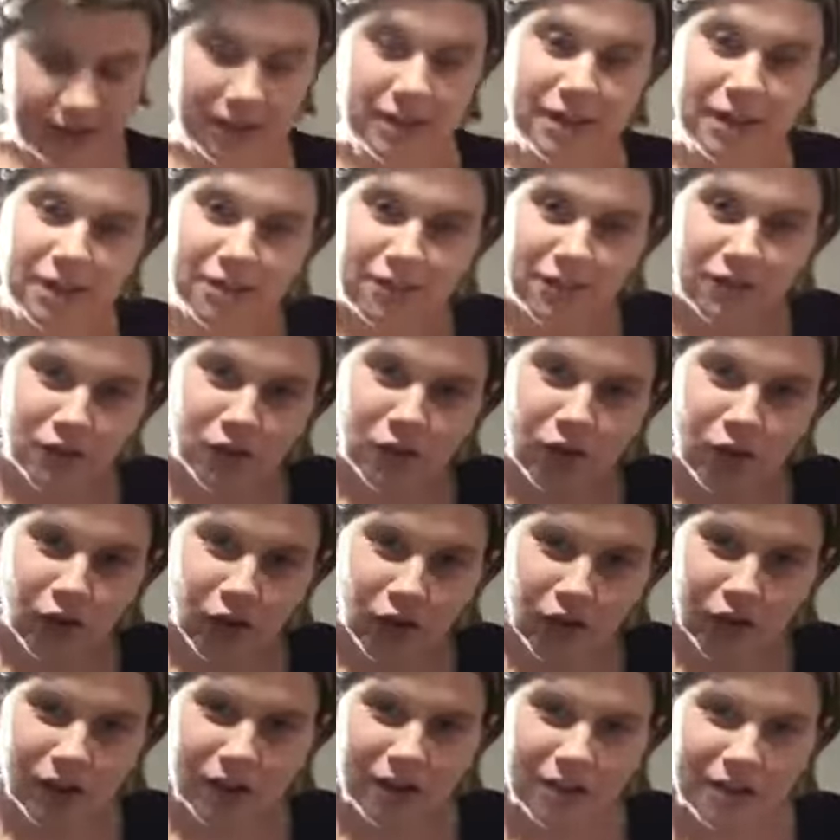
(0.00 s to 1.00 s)
If
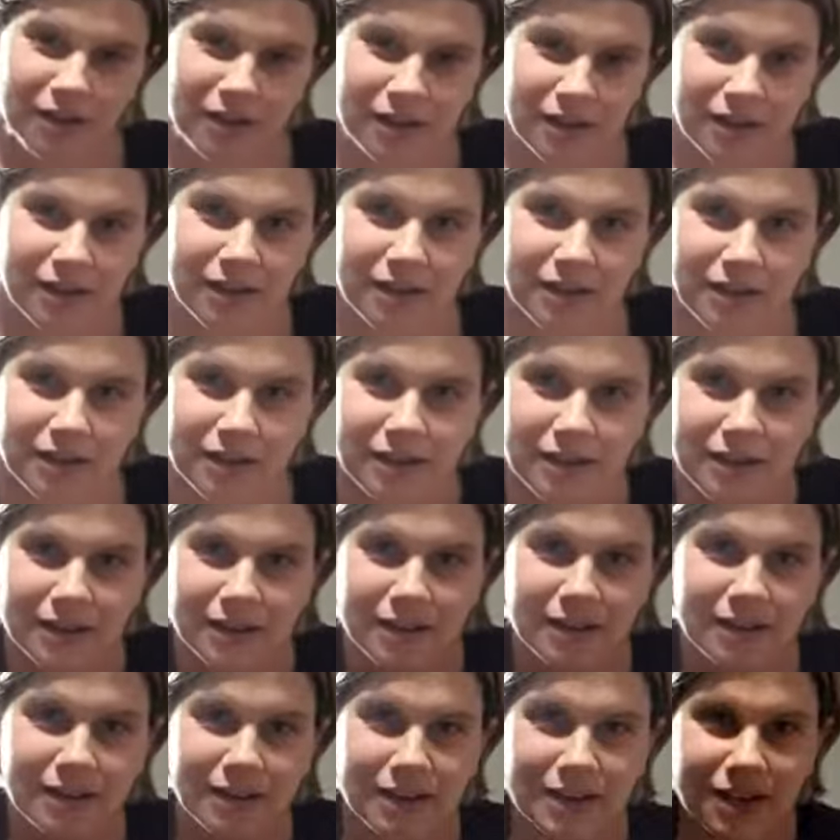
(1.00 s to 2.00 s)
not,
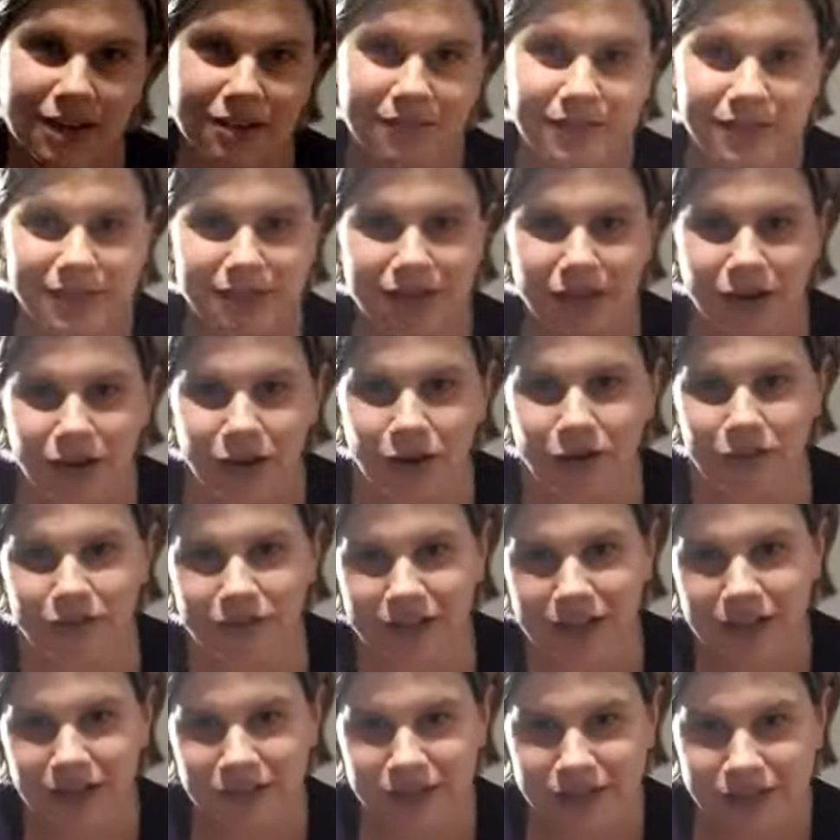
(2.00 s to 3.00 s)
if it's half an
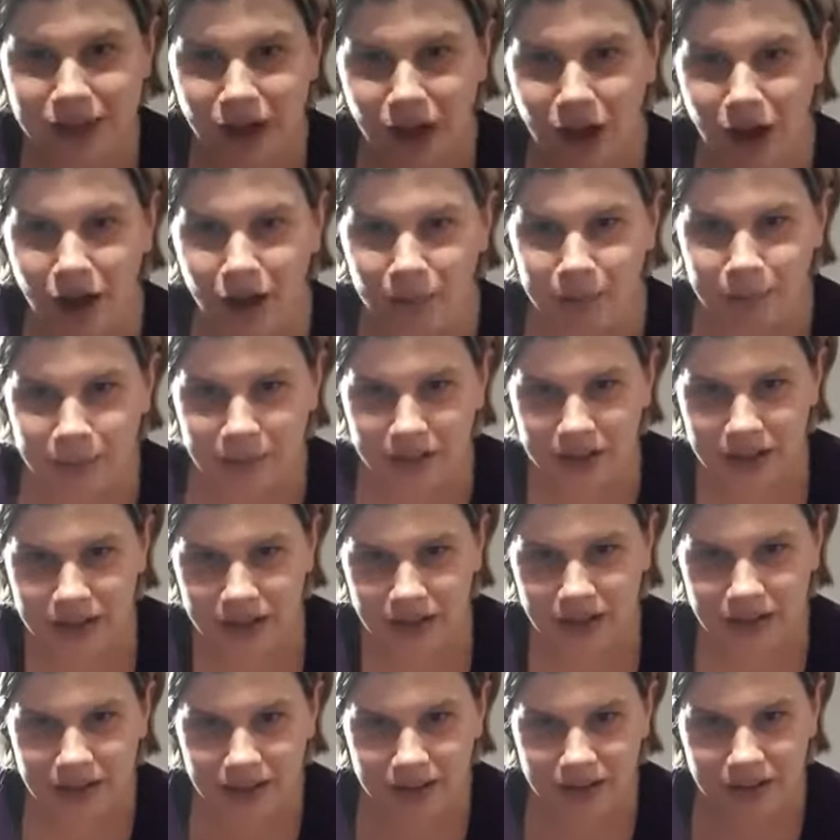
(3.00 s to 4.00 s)
hour's up,
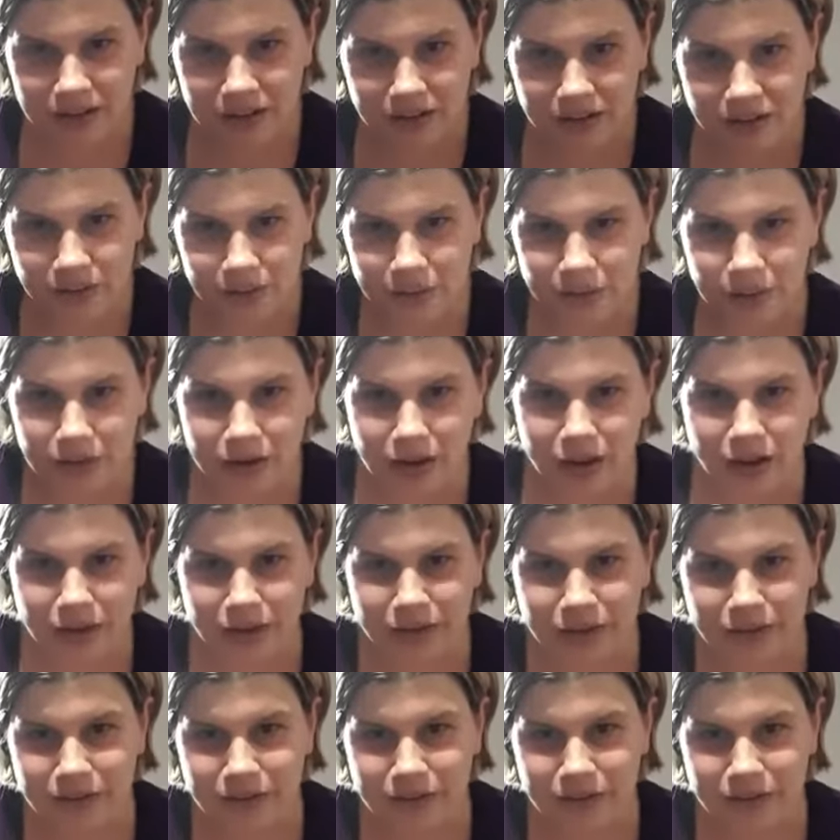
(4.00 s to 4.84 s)
I will go.